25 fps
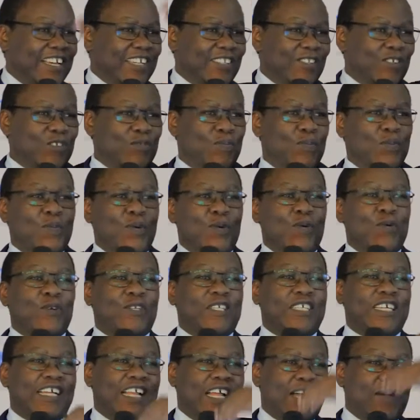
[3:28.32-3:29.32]
those people who
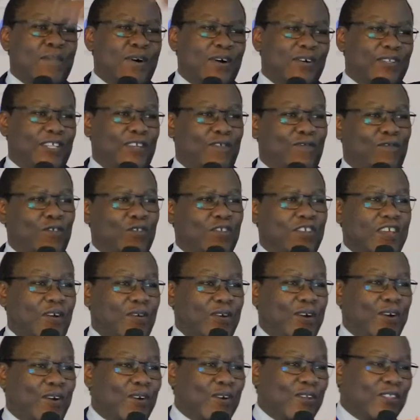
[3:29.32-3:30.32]
tell about the future,
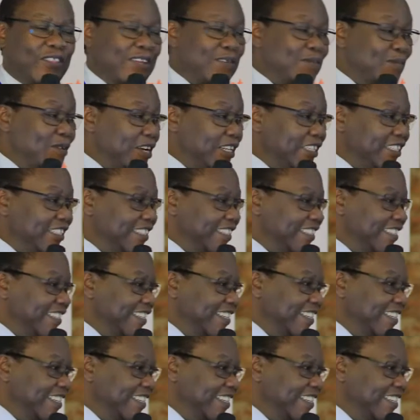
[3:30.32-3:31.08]
we call them what?